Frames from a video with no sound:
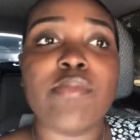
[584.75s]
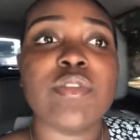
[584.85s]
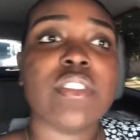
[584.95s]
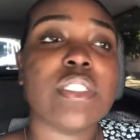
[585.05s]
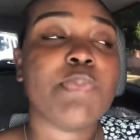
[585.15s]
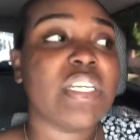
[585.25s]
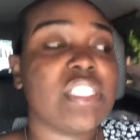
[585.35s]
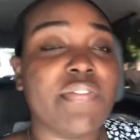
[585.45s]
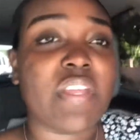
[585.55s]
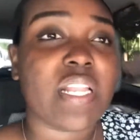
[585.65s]

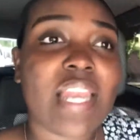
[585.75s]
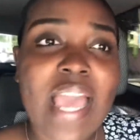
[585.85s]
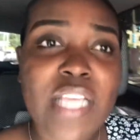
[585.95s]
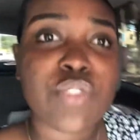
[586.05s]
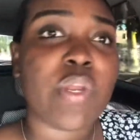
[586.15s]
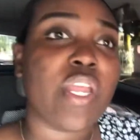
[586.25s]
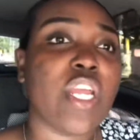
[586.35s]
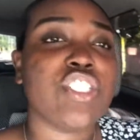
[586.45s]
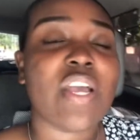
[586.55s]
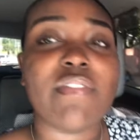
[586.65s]
specific lines, whether you're
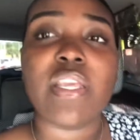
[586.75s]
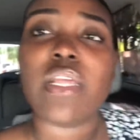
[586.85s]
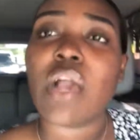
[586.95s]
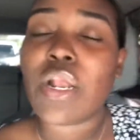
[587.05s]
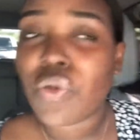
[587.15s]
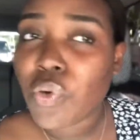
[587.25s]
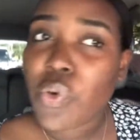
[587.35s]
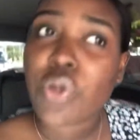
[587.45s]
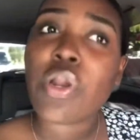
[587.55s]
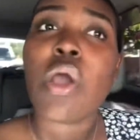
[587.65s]
traveling
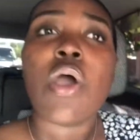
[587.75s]
alone